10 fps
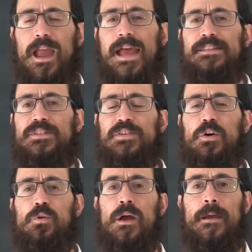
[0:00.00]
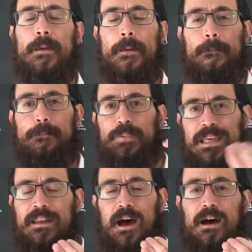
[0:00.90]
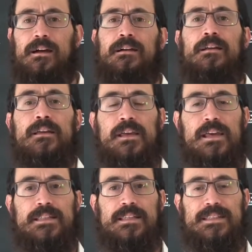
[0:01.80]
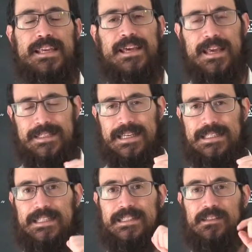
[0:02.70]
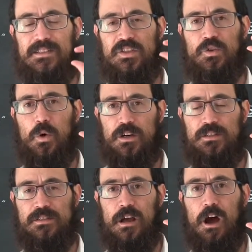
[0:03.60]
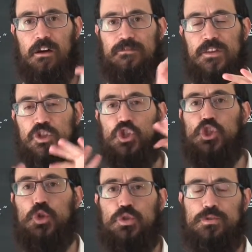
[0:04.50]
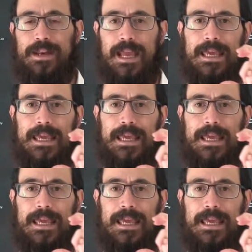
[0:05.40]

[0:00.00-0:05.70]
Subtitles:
And so, Bina is it says it's the source of the children.